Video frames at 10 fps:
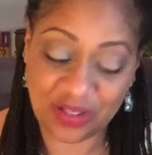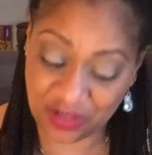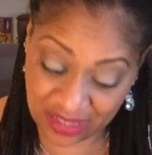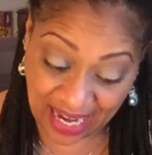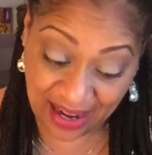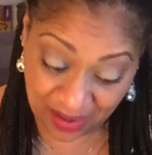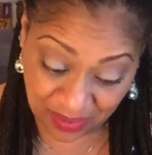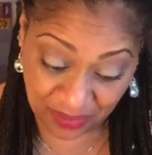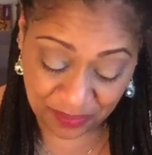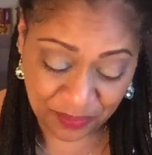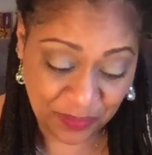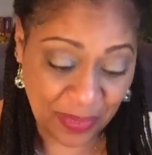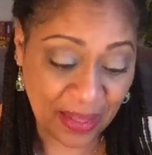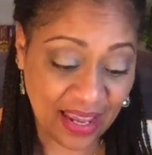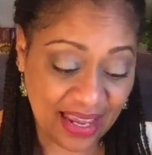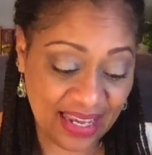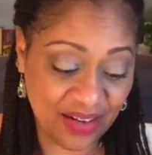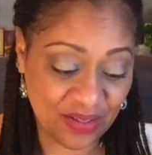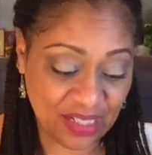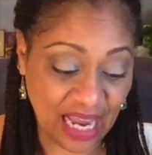your child, and
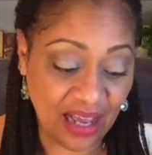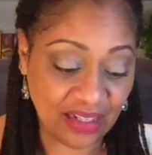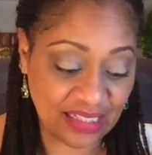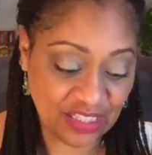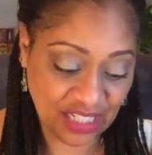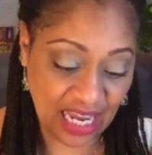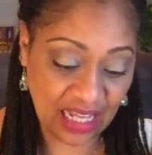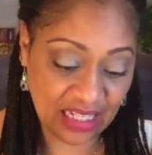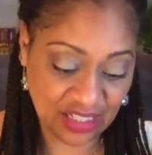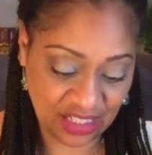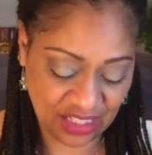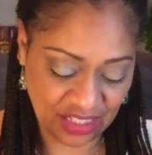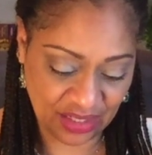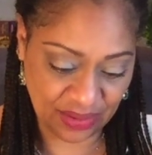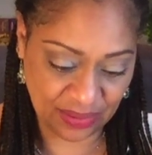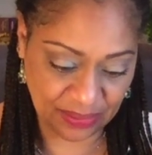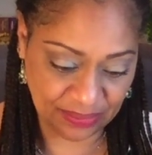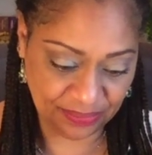your child is challenging you,